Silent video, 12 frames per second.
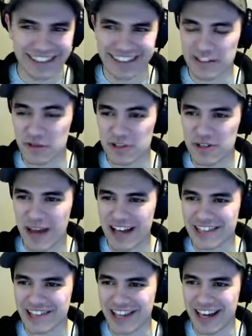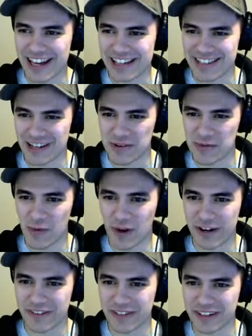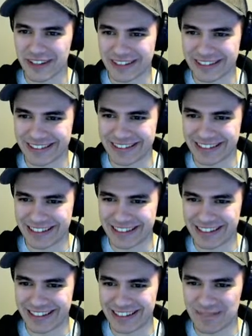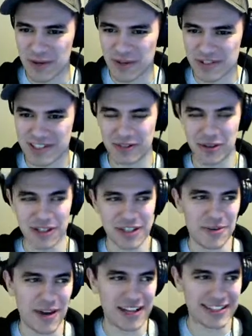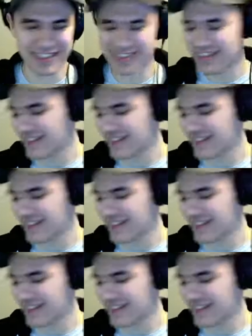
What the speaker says: YouTube actually has like one of the most annoying UXs, I